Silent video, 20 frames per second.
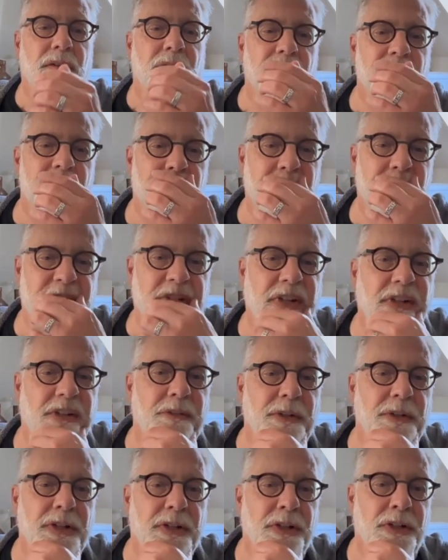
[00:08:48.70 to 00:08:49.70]
sophisticated
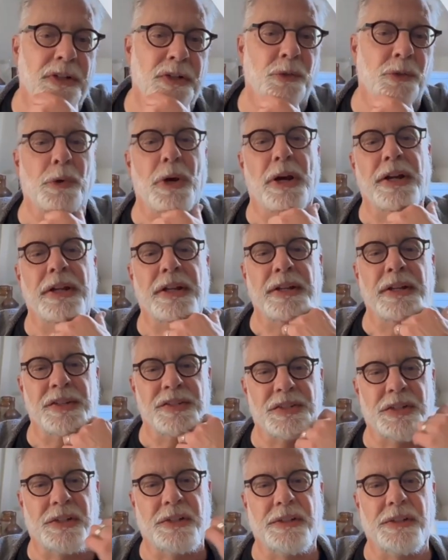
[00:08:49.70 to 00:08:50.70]
readers. We're writing an
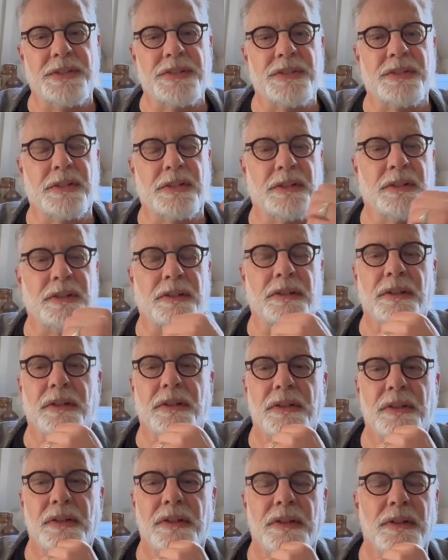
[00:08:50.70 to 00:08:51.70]
essay, let's say,
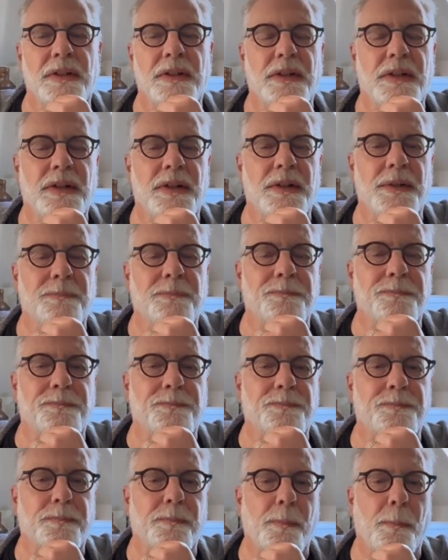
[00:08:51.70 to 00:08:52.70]
um,
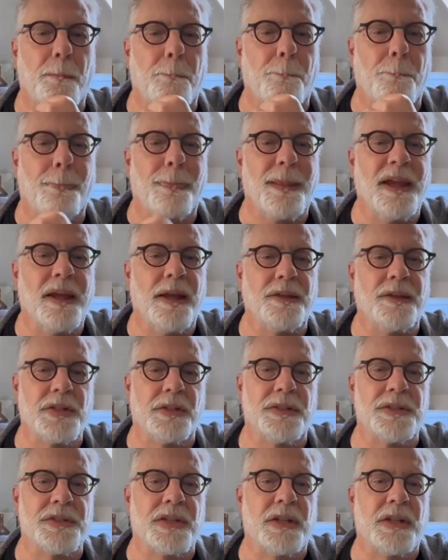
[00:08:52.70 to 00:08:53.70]
and so
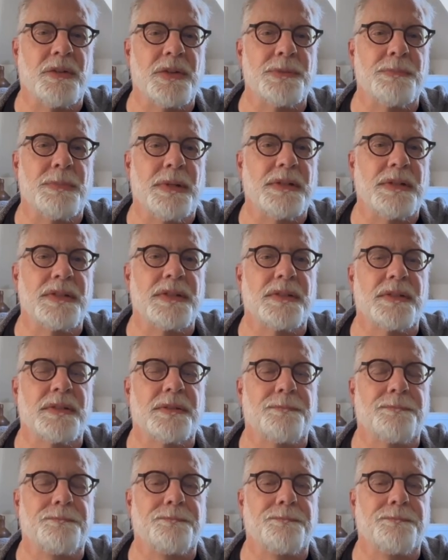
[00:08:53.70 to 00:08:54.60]
let's get a response.